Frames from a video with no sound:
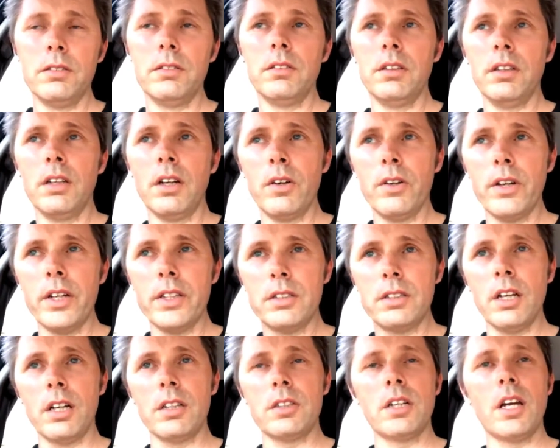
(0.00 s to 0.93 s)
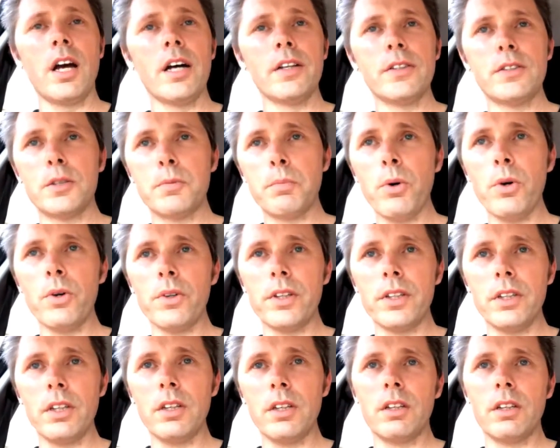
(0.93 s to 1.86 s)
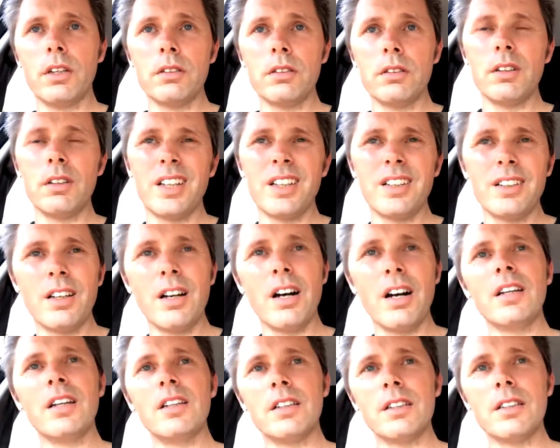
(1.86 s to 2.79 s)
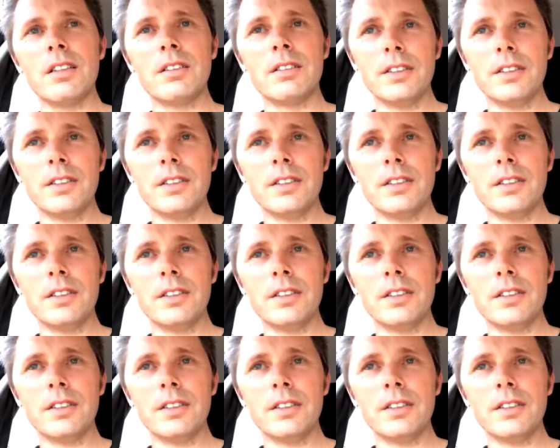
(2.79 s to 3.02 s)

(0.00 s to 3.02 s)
you know it's such a hard sport that you can i can kind of